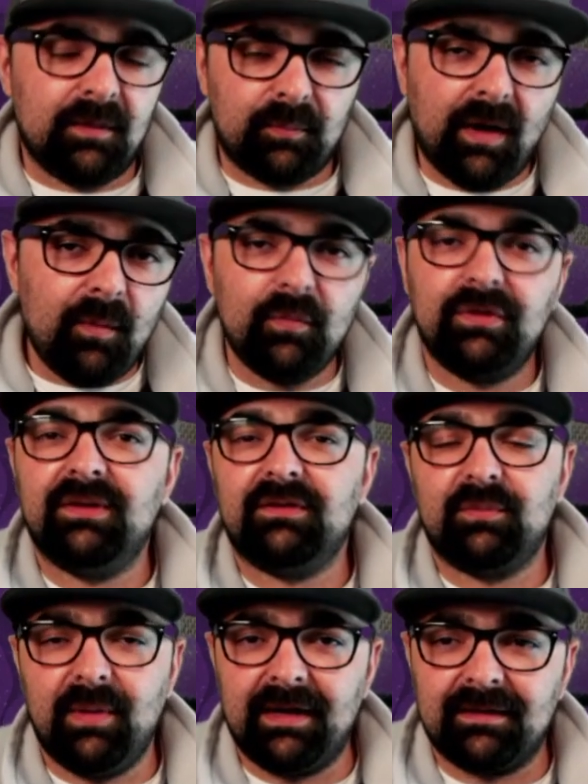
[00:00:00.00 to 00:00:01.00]
the problem with
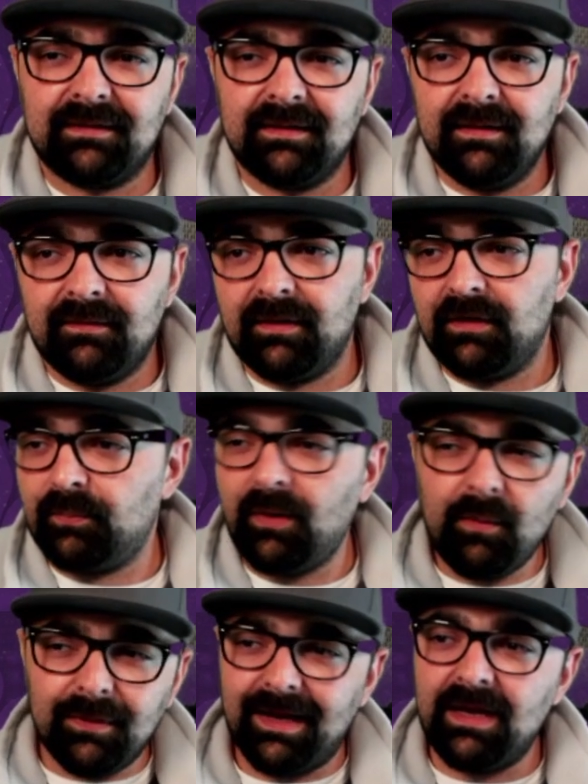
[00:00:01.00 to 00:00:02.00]
this base, right? There's a
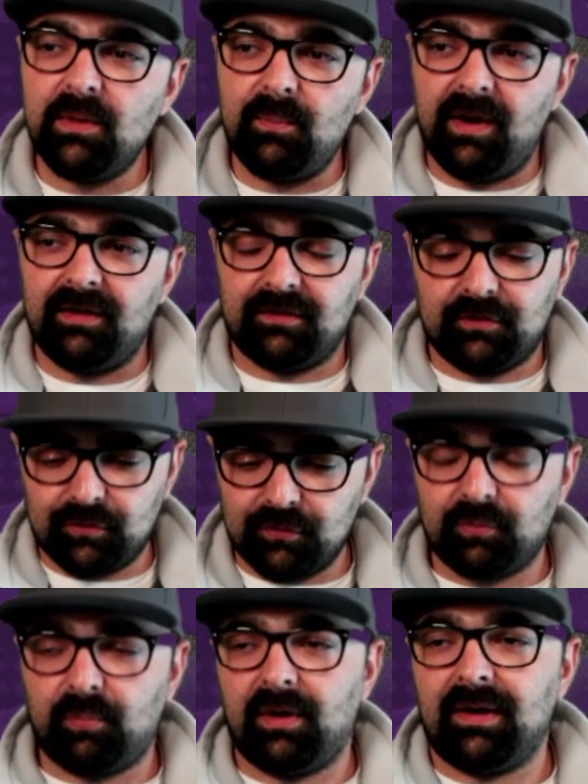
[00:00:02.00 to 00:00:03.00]
problem with any base that you
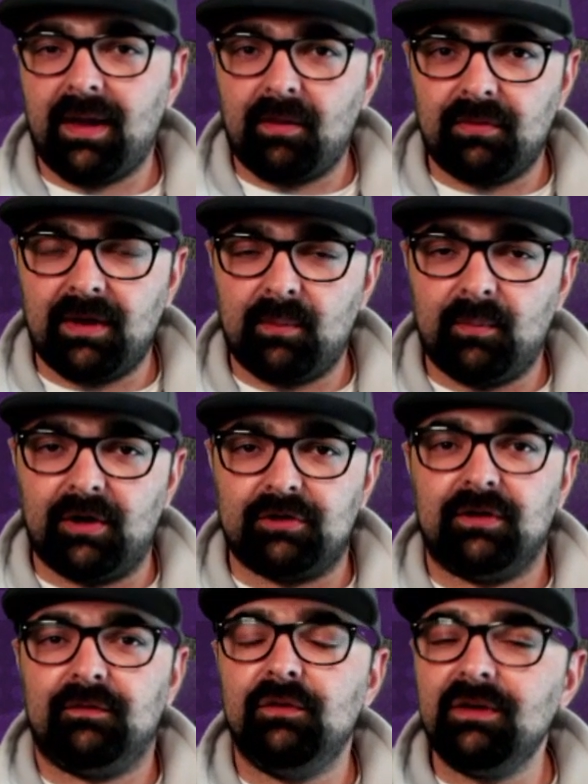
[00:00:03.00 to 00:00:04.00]
spread out that
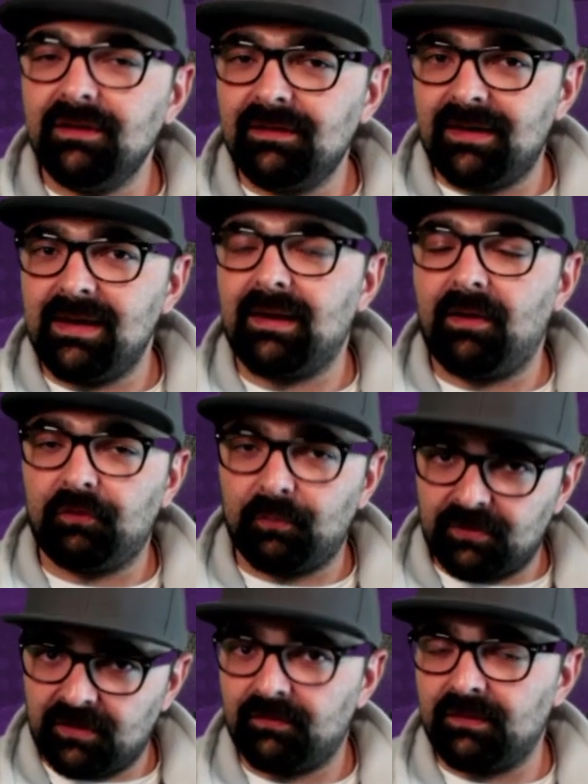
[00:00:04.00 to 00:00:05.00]
much. If you can take out
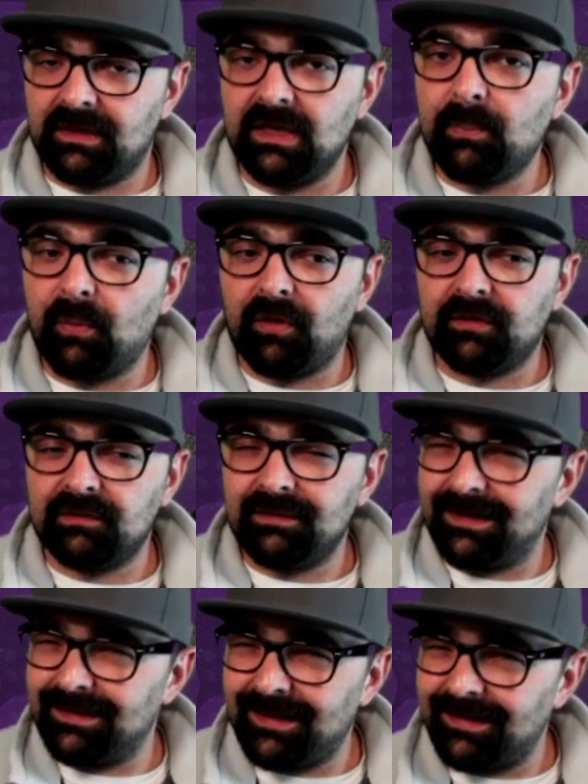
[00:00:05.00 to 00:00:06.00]
specific key parts of
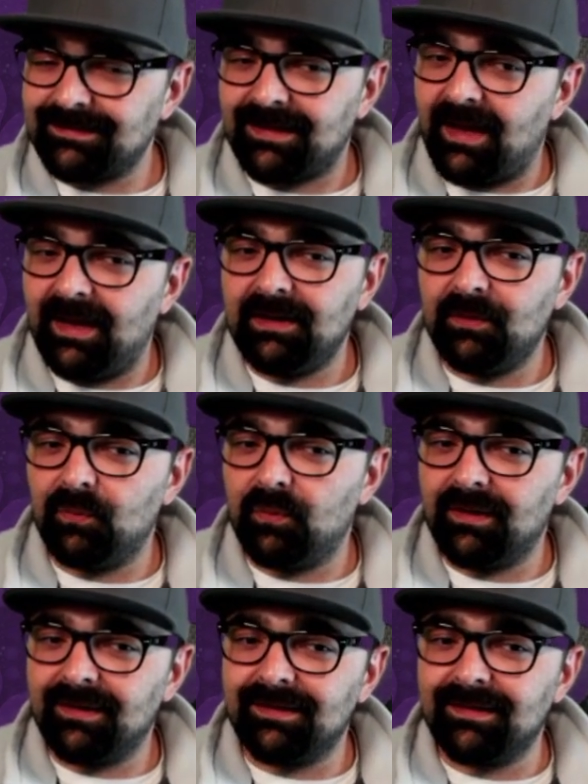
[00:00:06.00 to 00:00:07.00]
it, and that's kind of
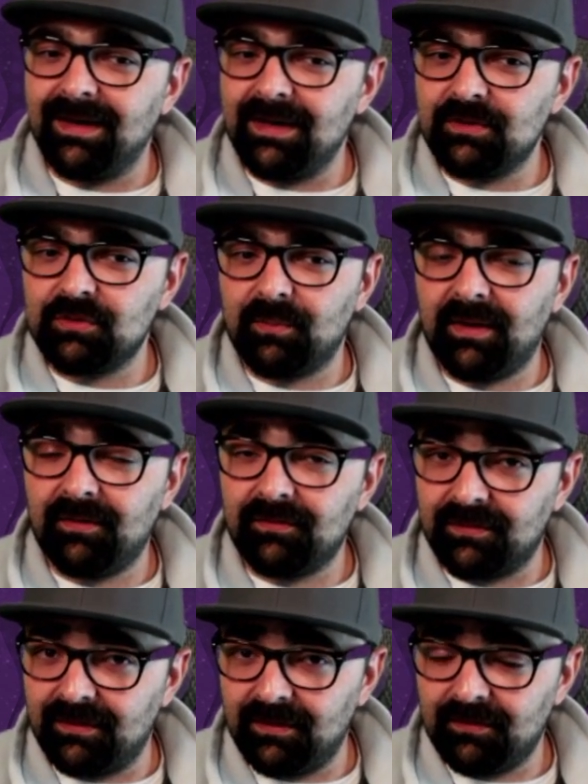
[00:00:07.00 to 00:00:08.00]
what Danger
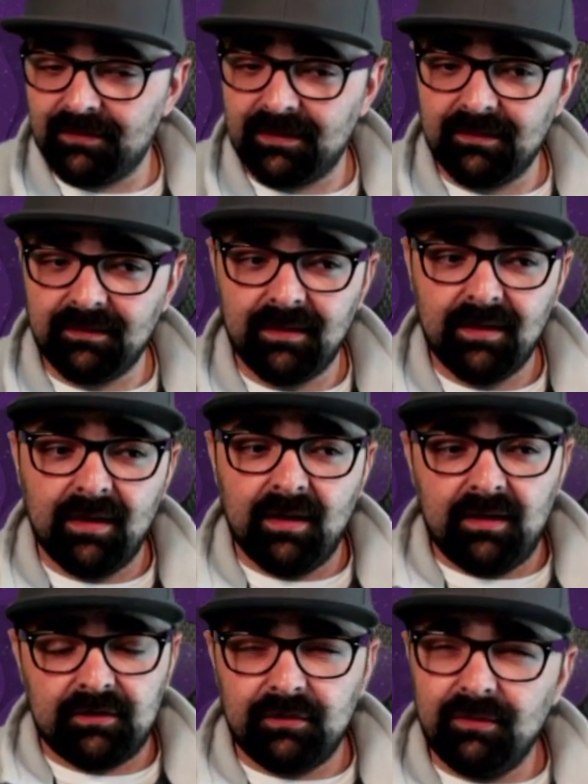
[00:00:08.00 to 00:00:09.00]
Mouse did over here.
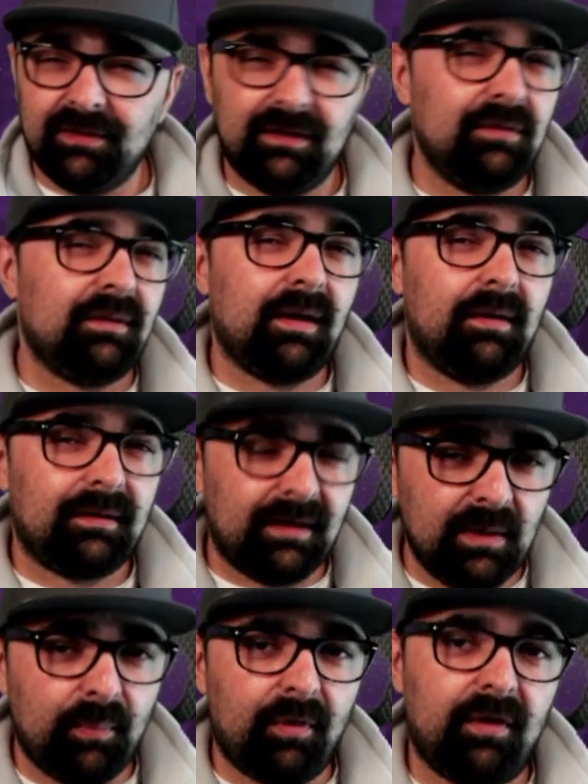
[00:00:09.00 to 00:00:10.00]
You notice he took out
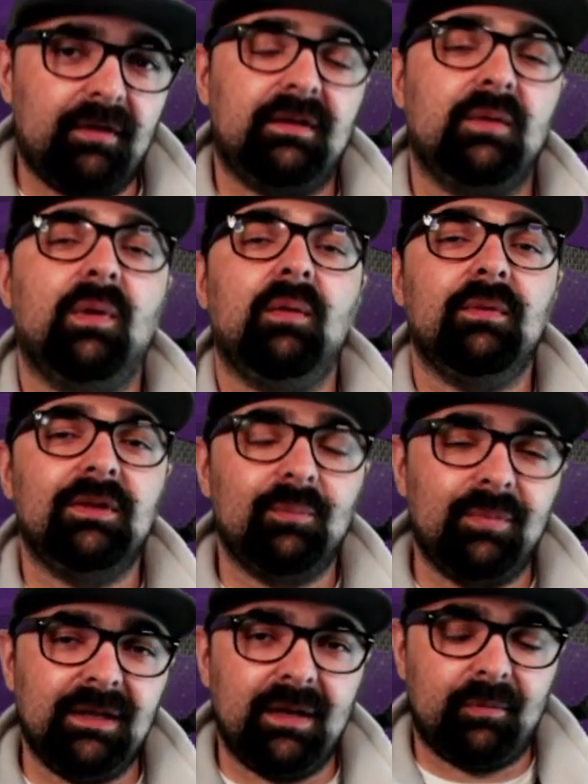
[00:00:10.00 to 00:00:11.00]
key parts. He went with the
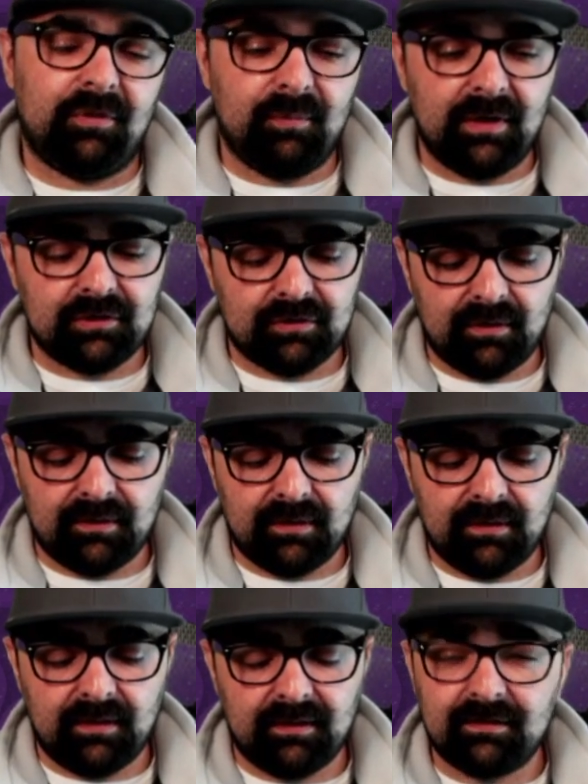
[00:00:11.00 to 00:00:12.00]
blimp to make sure
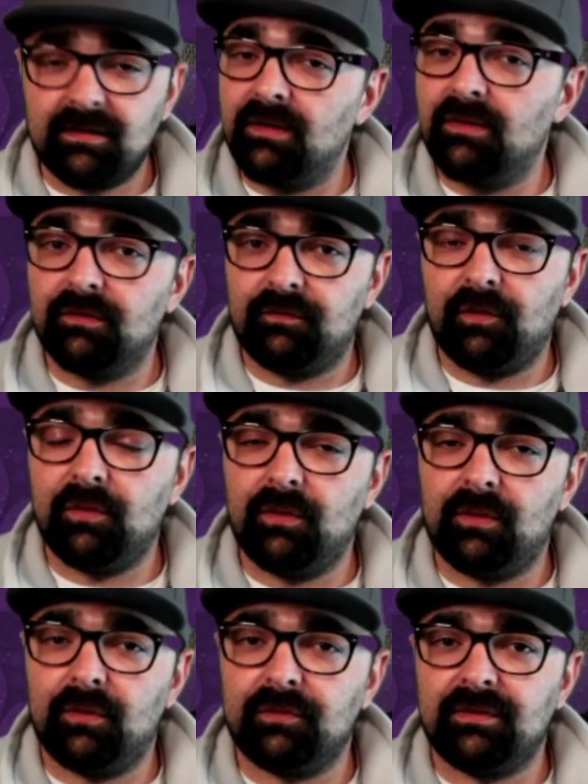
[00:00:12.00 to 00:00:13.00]
that the single
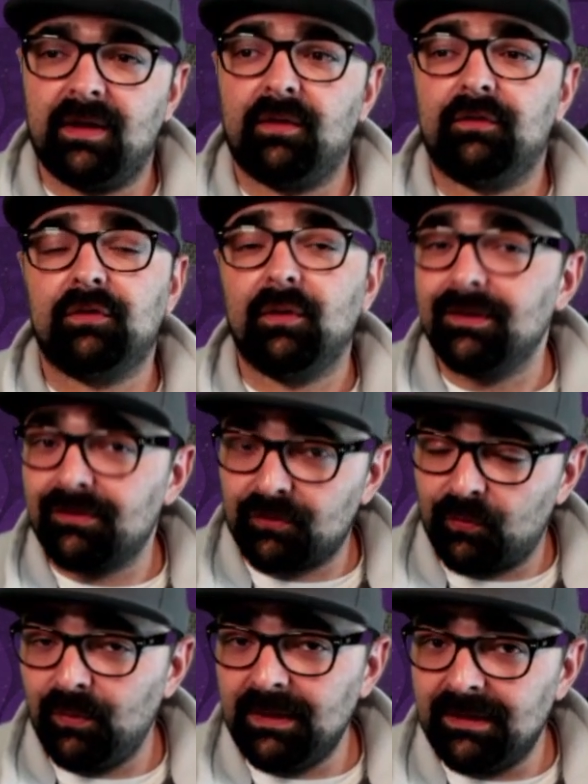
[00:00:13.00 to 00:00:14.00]
Inferno goes down, so his
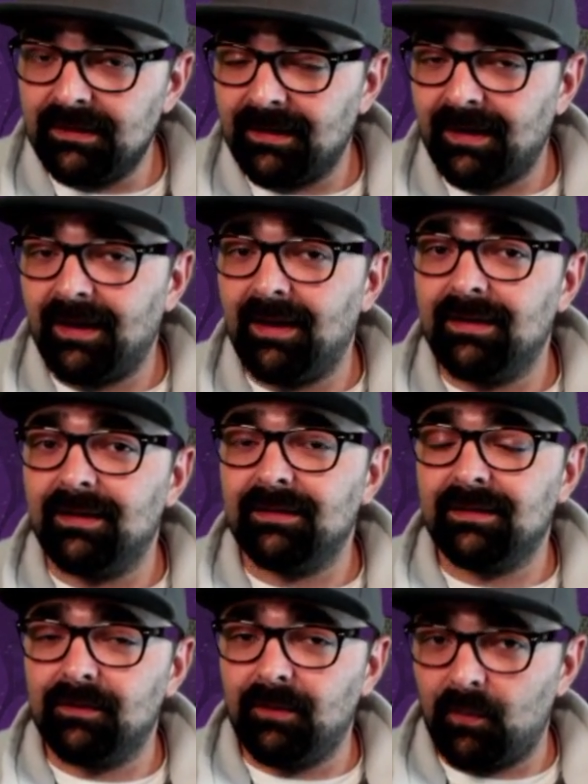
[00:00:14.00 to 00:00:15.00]
Queen
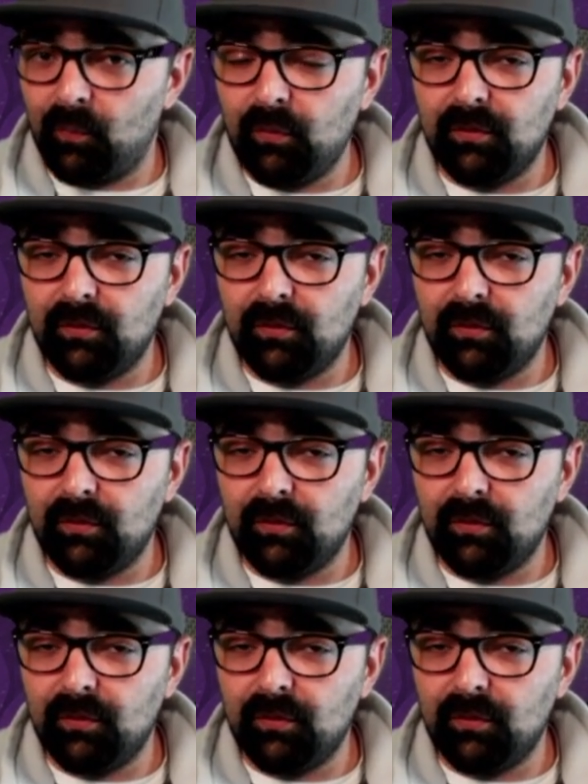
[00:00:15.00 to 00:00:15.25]
and the Grand